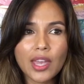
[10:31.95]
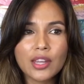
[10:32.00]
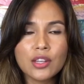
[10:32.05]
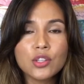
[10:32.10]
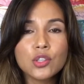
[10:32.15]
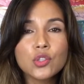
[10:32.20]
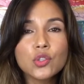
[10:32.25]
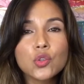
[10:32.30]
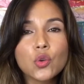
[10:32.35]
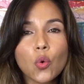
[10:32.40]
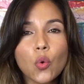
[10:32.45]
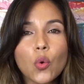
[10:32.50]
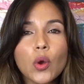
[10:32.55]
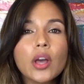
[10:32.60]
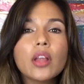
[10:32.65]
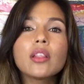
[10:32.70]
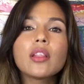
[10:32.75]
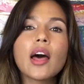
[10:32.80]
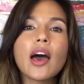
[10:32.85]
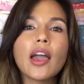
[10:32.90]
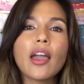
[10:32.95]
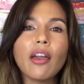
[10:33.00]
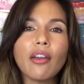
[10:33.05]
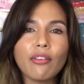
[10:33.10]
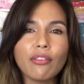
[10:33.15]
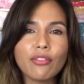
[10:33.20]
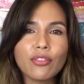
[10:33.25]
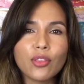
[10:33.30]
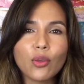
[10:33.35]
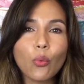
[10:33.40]
enjoy
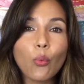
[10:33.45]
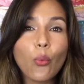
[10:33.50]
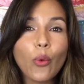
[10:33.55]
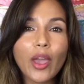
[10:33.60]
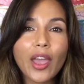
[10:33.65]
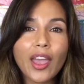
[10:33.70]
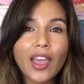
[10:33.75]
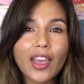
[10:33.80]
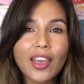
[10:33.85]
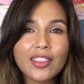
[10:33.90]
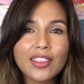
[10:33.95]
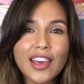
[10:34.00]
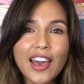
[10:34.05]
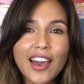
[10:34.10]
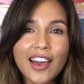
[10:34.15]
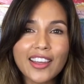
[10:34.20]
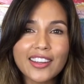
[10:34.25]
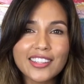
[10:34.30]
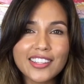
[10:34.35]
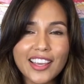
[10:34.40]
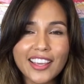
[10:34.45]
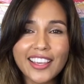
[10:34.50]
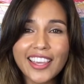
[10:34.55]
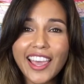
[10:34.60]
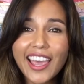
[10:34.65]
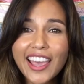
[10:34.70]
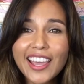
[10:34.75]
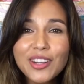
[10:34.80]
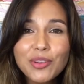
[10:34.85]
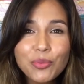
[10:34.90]
life the way that a
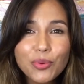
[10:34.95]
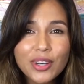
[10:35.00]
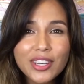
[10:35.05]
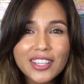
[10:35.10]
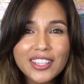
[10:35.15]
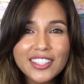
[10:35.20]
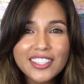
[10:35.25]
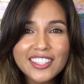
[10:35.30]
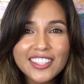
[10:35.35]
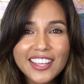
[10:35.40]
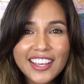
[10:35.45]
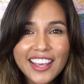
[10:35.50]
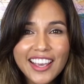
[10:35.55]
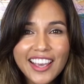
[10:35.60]
kid would.